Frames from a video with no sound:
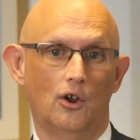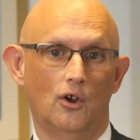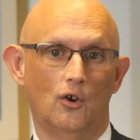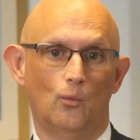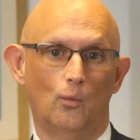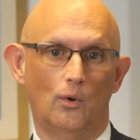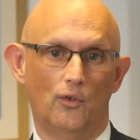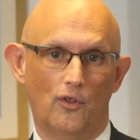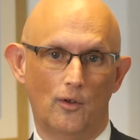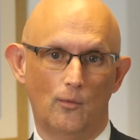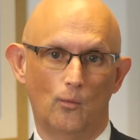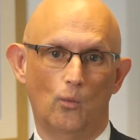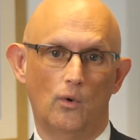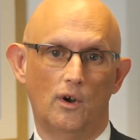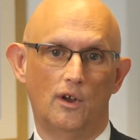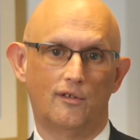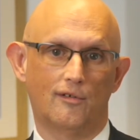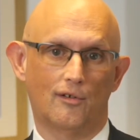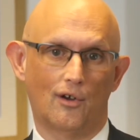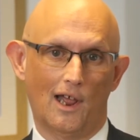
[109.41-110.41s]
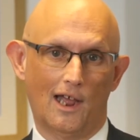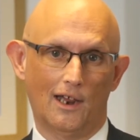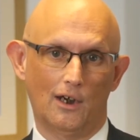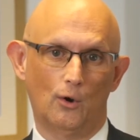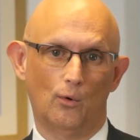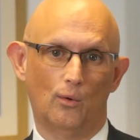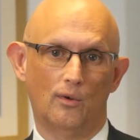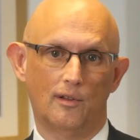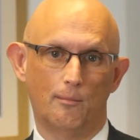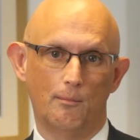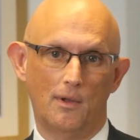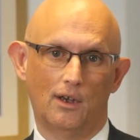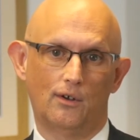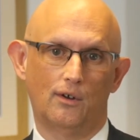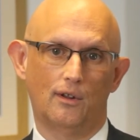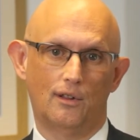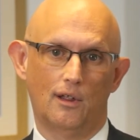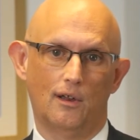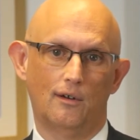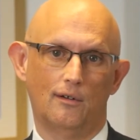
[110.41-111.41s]
within which landlords make
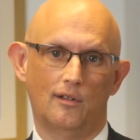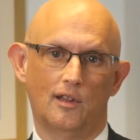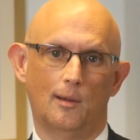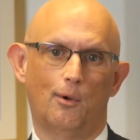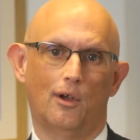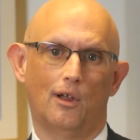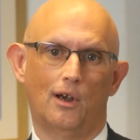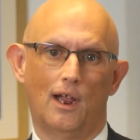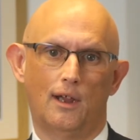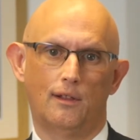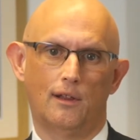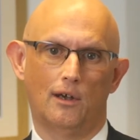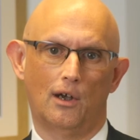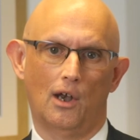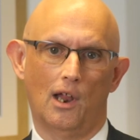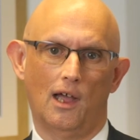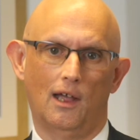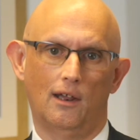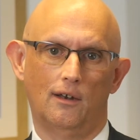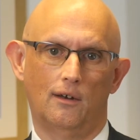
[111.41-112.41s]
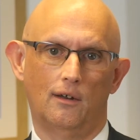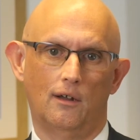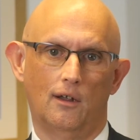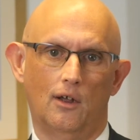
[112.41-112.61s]
decisions about letting land.